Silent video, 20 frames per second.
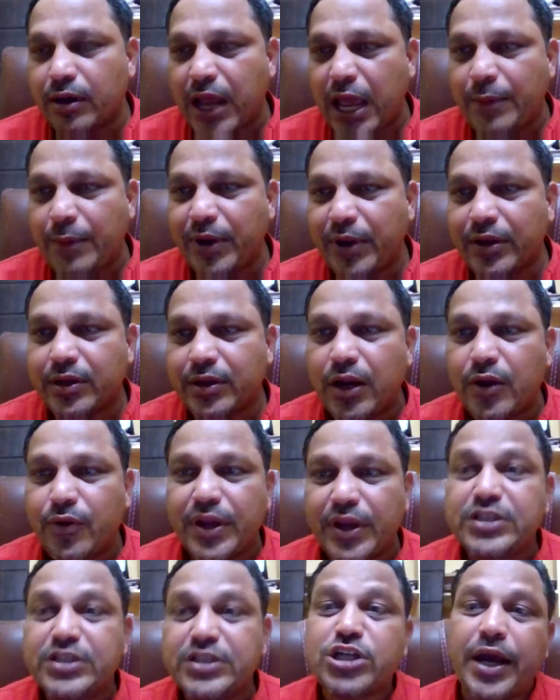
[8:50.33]
neighboring
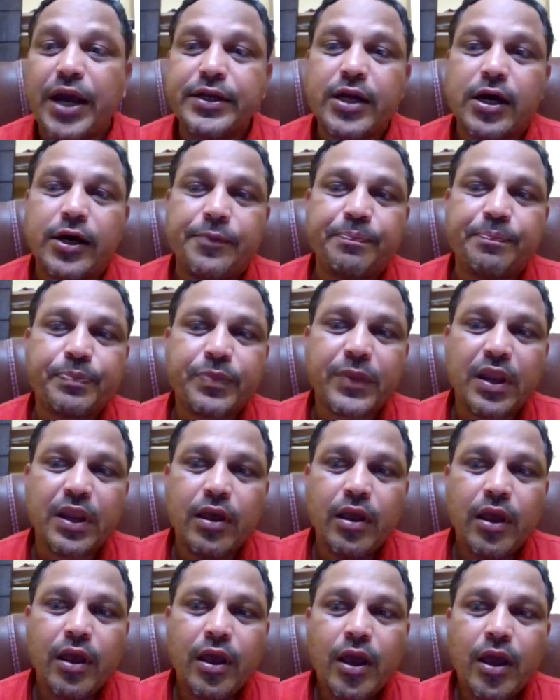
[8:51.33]
country, China,
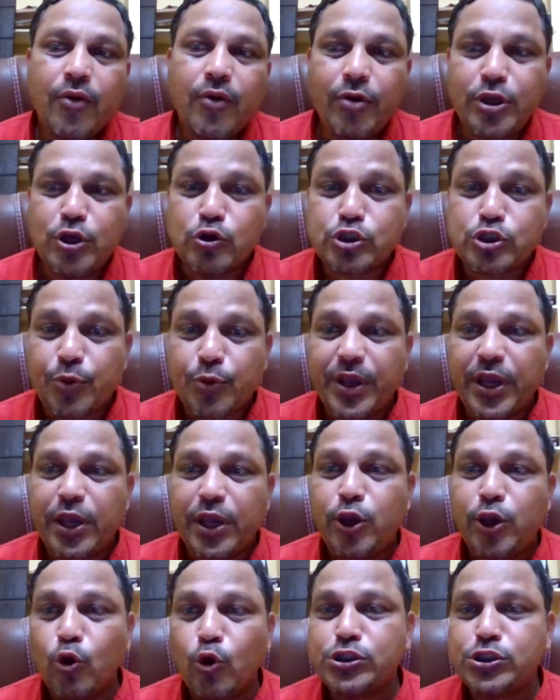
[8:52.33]
which used to
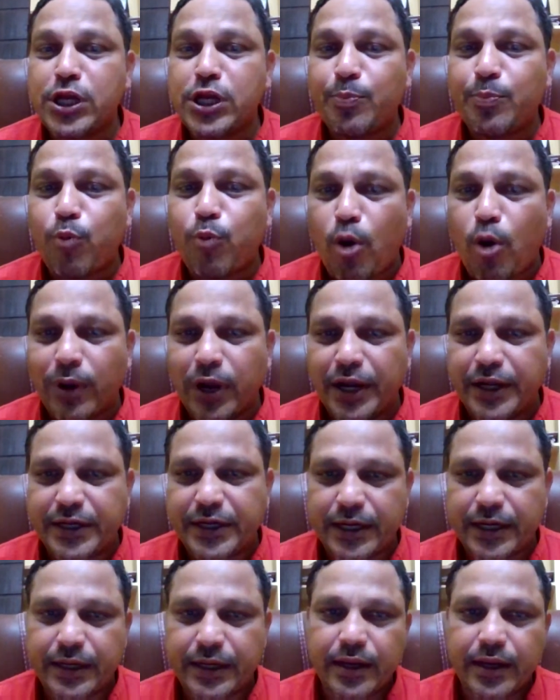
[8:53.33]
be hugely
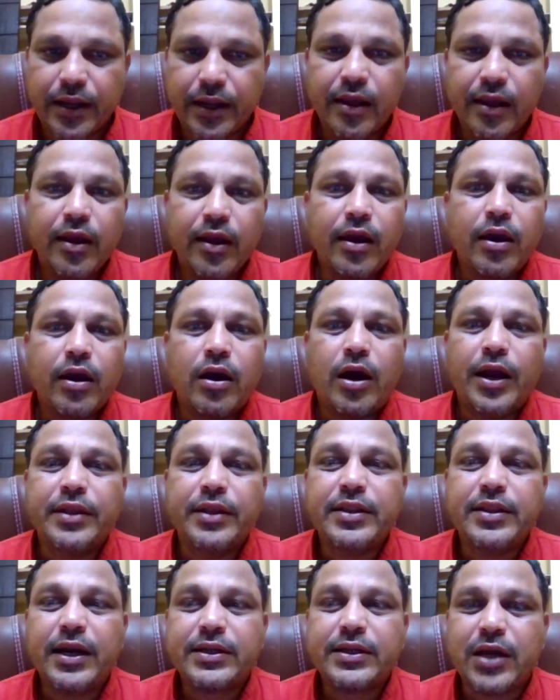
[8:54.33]
populated,
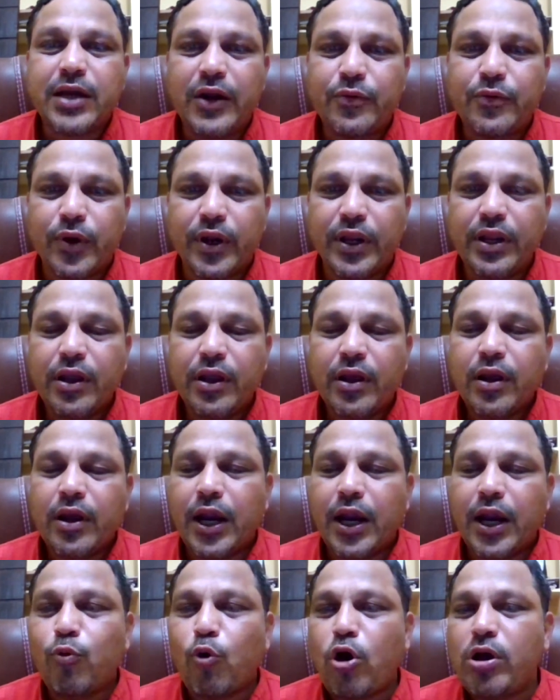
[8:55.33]
in that country,
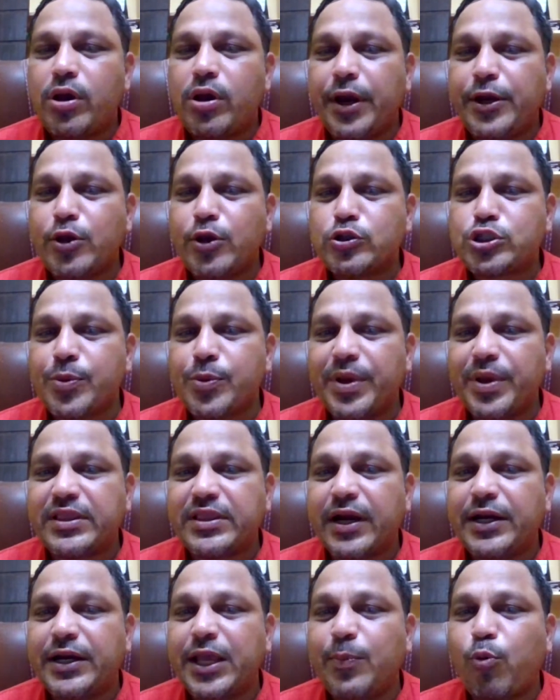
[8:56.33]
it used to be
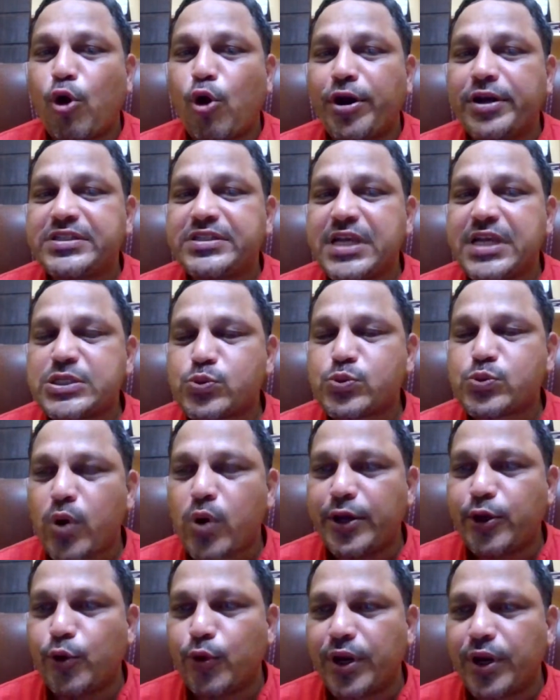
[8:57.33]
30.65
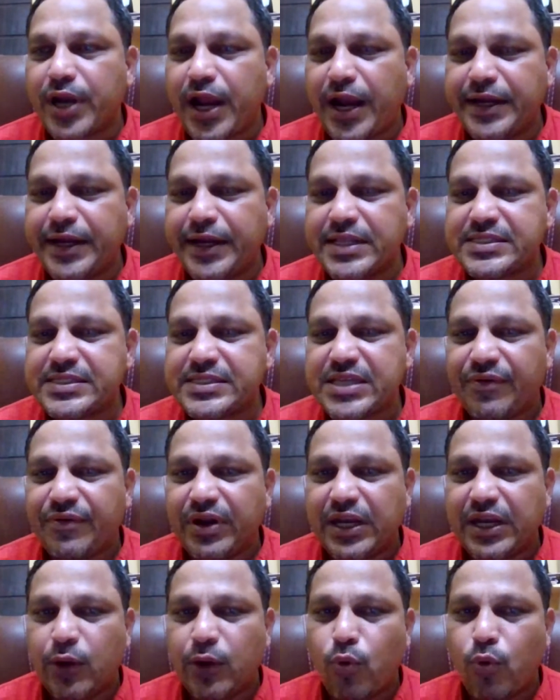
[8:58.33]
during
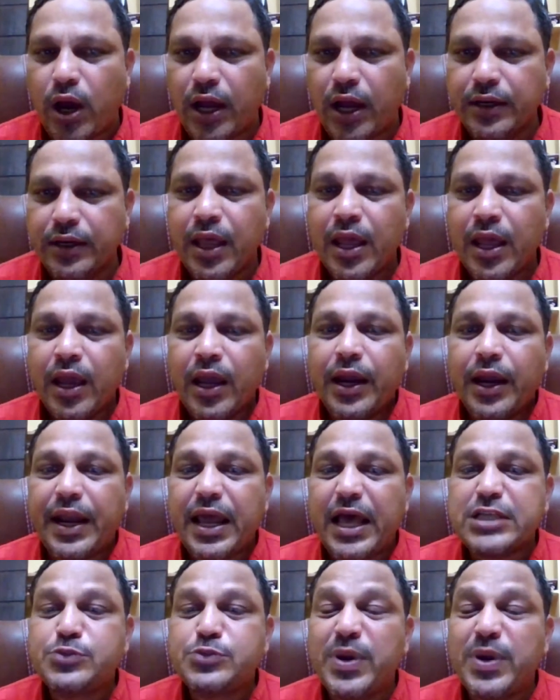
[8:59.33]
1971.
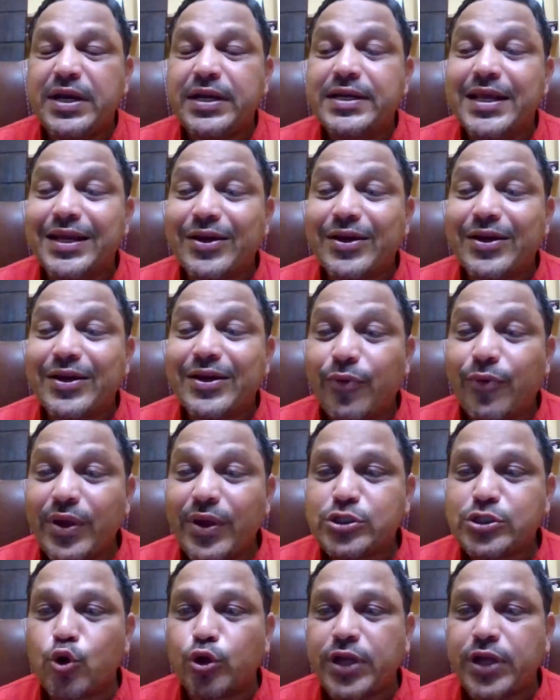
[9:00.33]
It has been
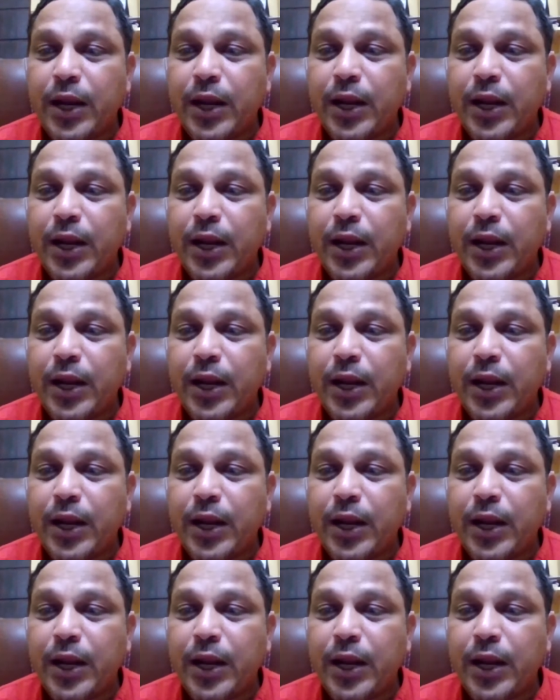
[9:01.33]
decreased to